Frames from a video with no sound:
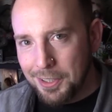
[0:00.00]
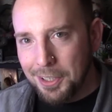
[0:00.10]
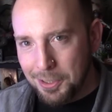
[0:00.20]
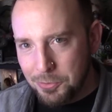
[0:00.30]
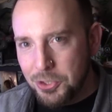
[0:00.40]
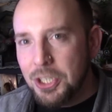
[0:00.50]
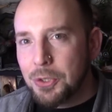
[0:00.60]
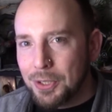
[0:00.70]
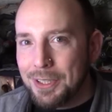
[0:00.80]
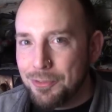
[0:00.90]
I'm
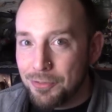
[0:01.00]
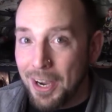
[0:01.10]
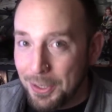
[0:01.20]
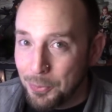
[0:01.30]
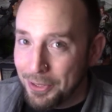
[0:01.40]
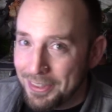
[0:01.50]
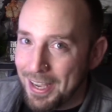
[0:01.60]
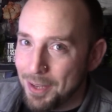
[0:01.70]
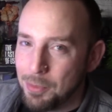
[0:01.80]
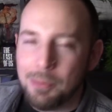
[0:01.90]
secretly fine with
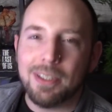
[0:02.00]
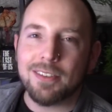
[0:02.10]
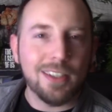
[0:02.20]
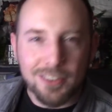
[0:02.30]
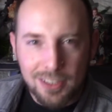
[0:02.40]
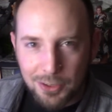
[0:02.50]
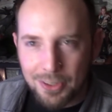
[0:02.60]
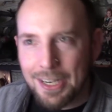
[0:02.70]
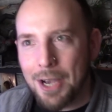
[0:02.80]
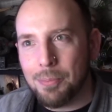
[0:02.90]
that. Maybe that's not a
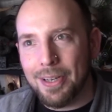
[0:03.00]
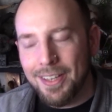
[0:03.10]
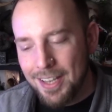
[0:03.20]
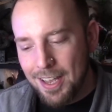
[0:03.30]
secret now, but